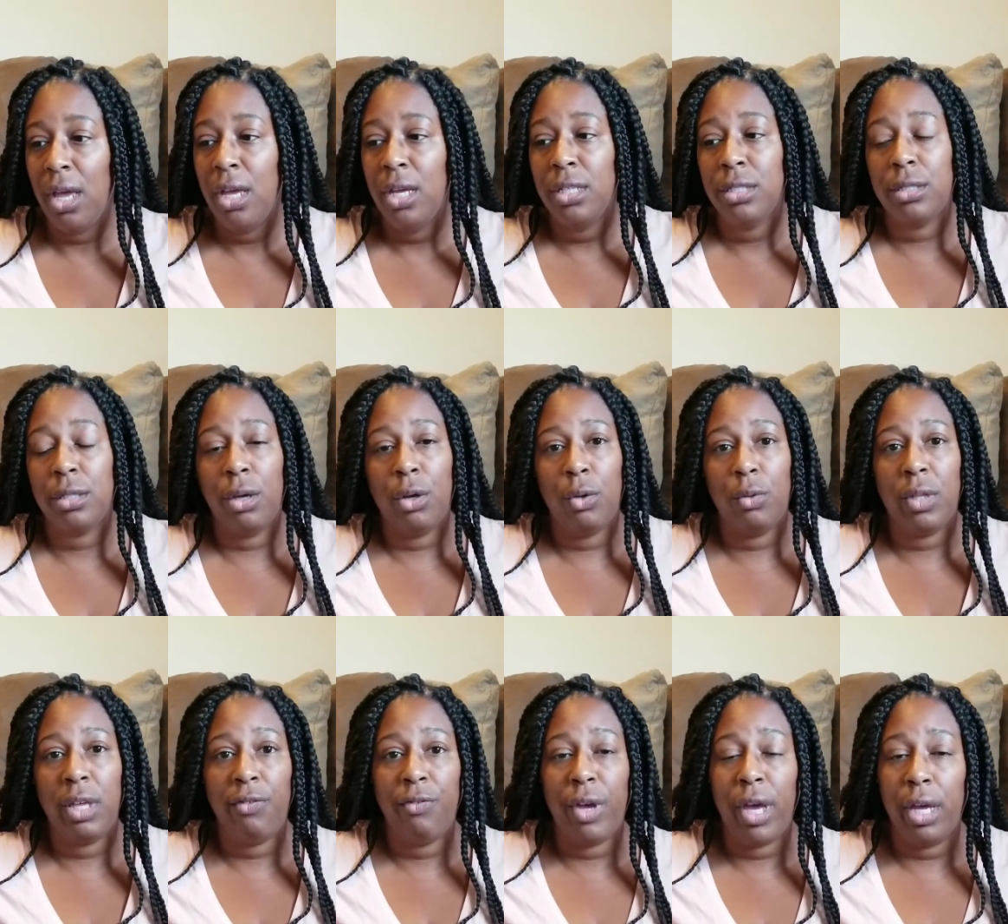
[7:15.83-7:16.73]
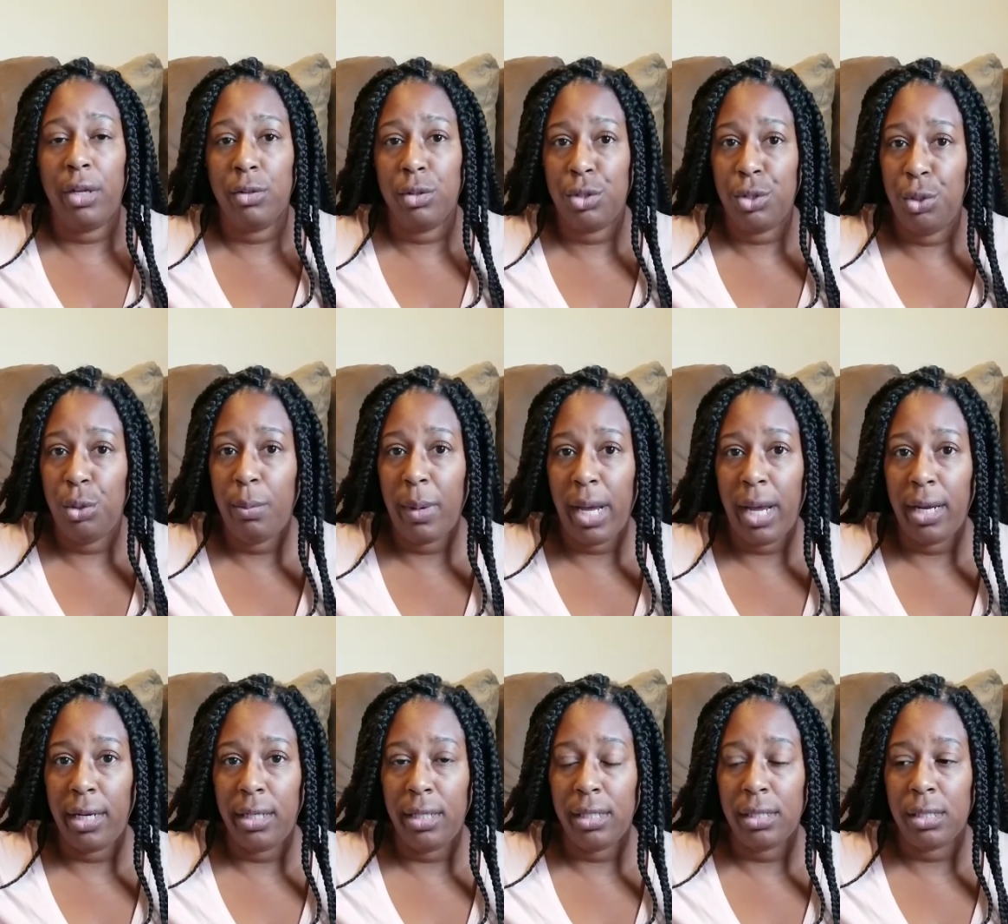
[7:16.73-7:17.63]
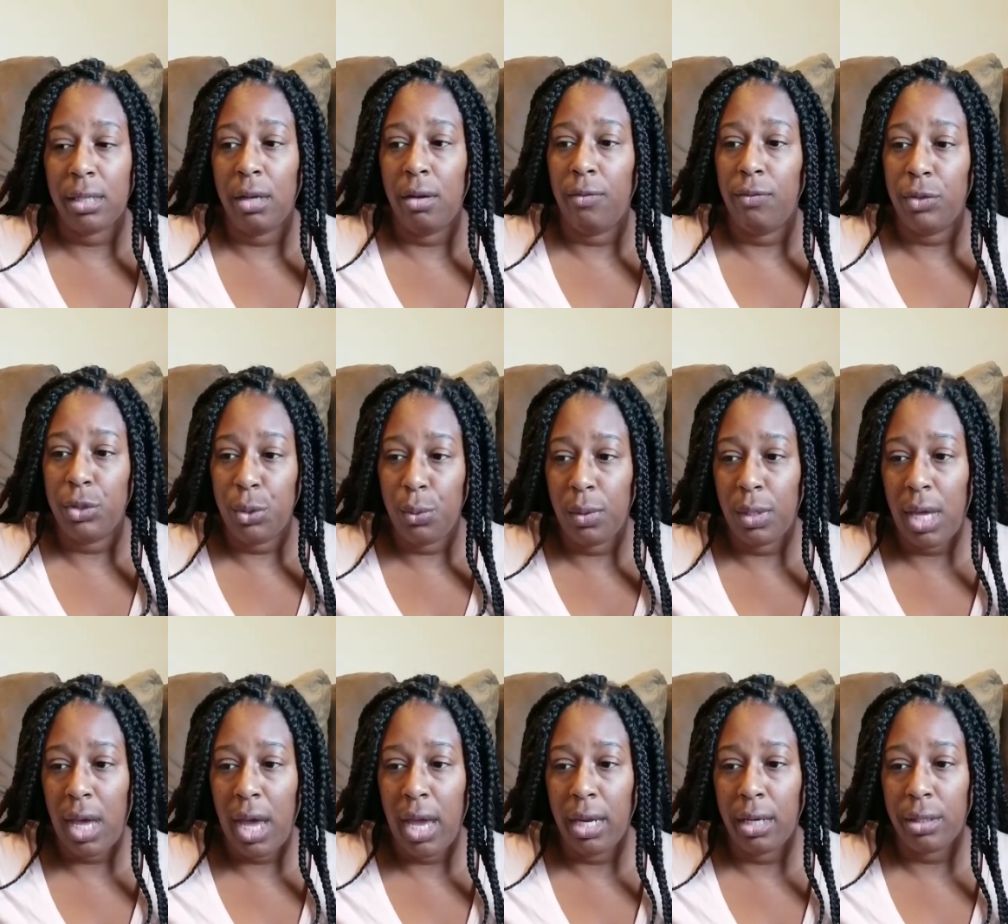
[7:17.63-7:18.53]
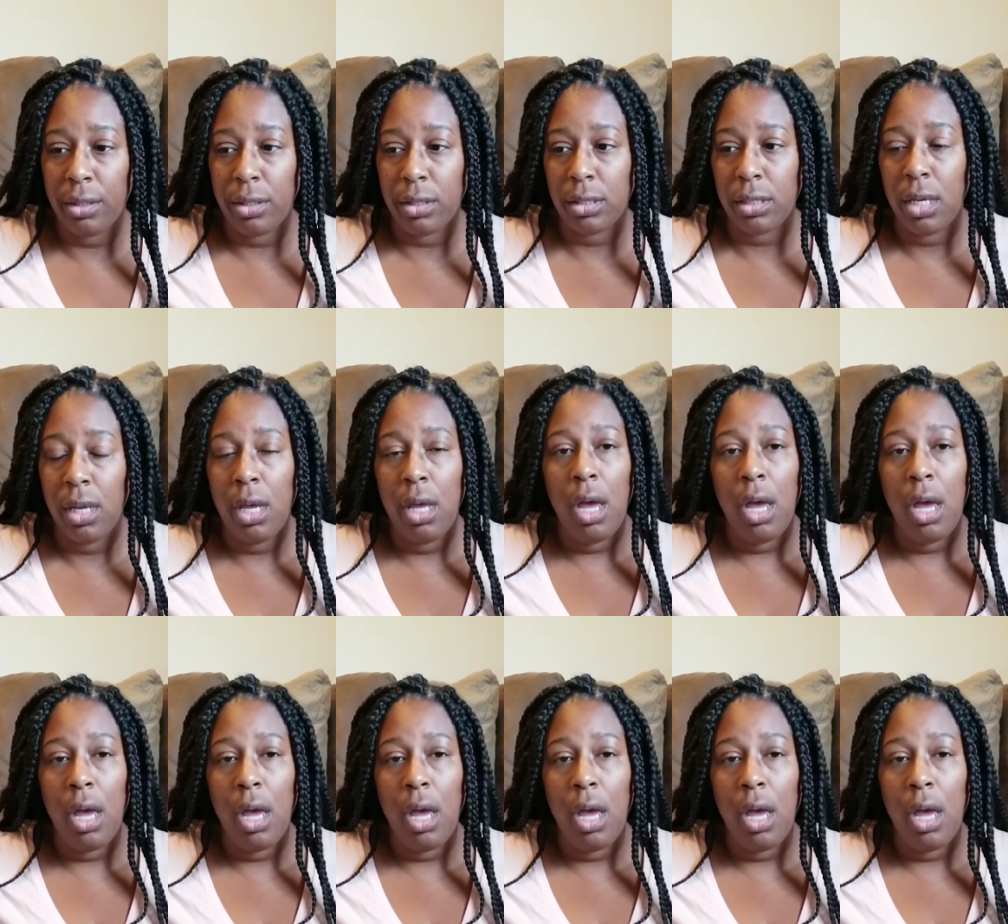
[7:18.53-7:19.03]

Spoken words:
So they found 2 bodies of 2 of the hikers.